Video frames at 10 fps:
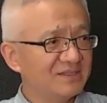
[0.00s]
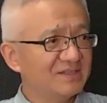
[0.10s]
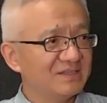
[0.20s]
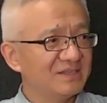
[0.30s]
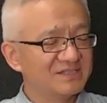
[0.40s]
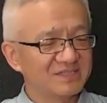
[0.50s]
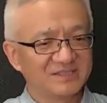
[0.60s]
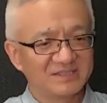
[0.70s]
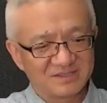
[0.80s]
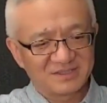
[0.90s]
It just
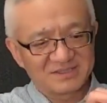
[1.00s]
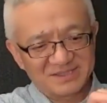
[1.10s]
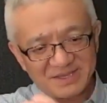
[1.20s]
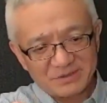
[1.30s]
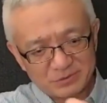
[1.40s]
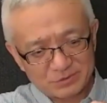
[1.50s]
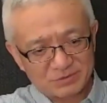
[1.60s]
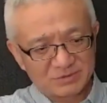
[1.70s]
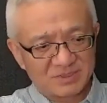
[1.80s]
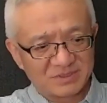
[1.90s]
scan
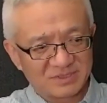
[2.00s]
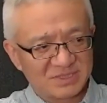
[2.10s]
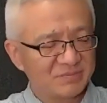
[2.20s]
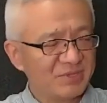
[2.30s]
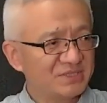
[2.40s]
through all the image,